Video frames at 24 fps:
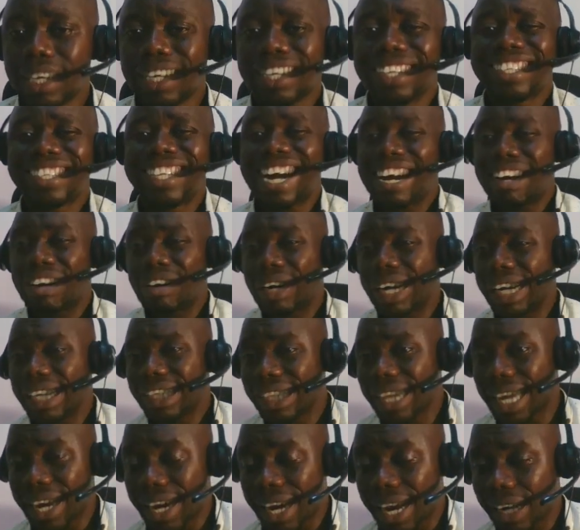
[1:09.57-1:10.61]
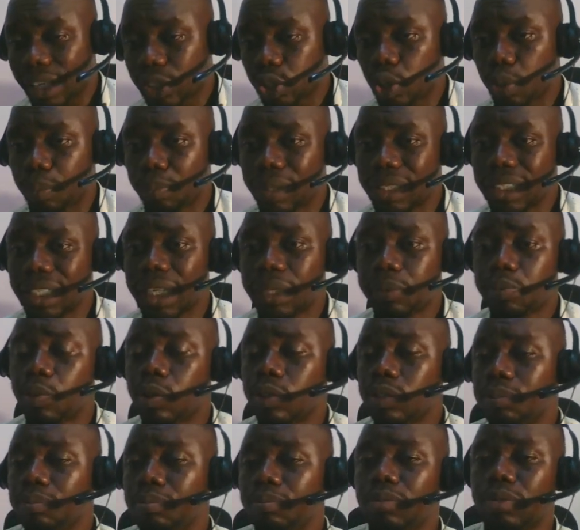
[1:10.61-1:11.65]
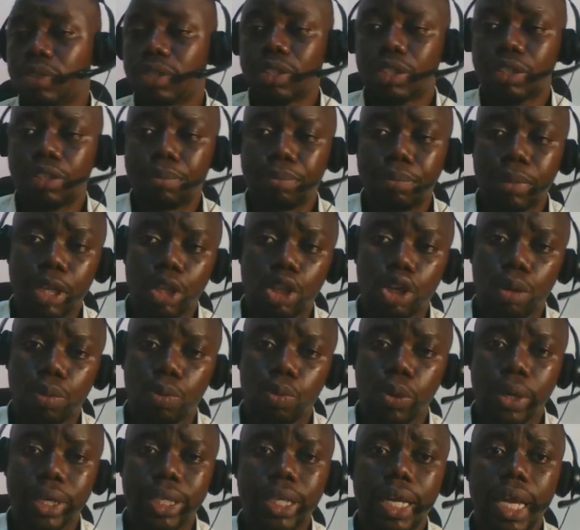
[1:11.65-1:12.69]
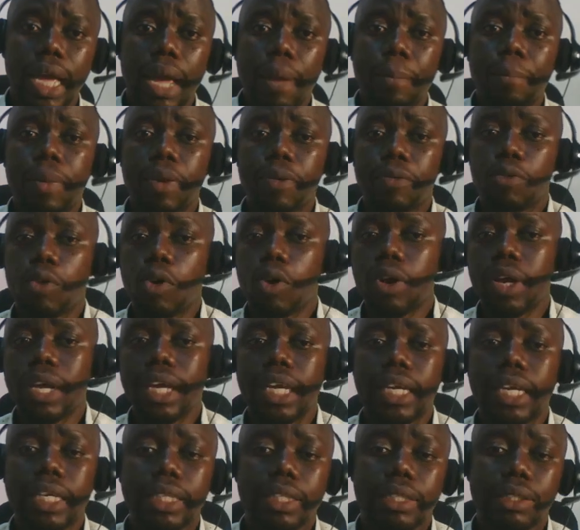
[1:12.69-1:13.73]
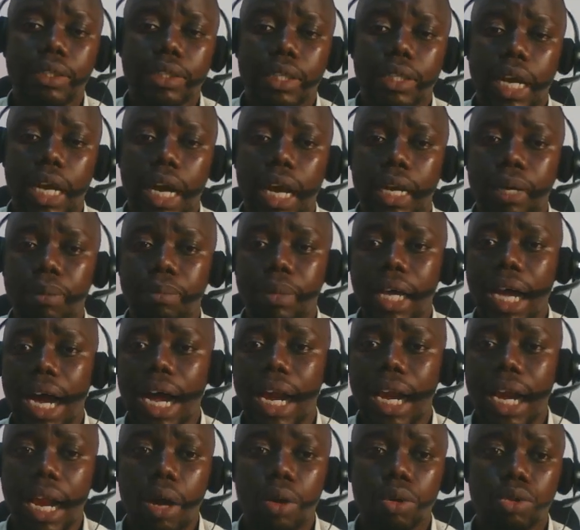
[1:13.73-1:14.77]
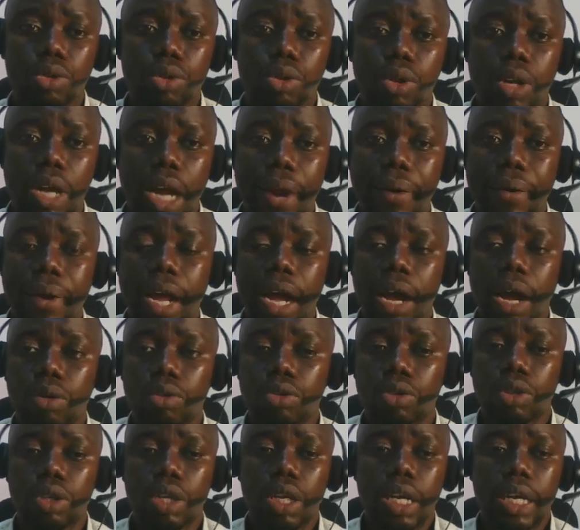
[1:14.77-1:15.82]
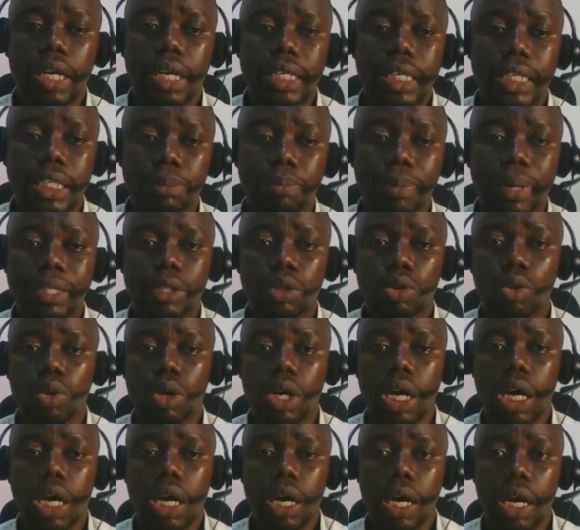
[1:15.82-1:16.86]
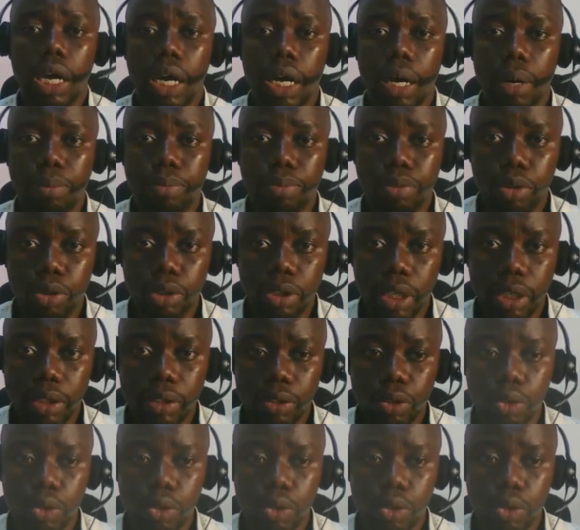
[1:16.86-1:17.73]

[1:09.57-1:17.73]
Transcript: there are criteria your business must meet up with before it can be allowed to carry out this particular process. So